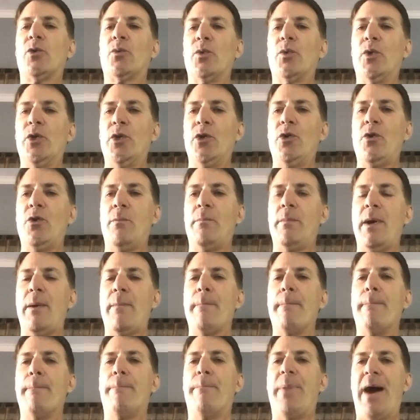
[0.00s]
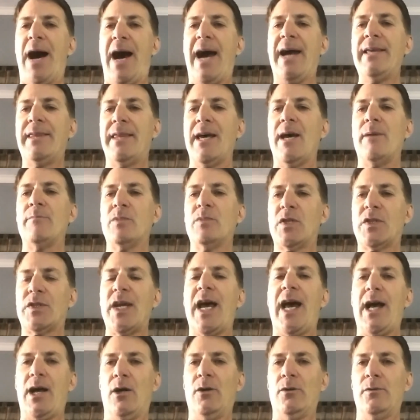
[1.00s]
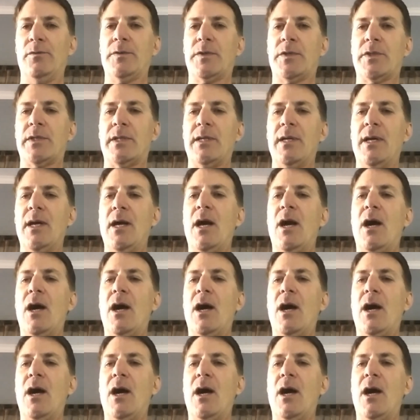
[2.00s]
room by themselves,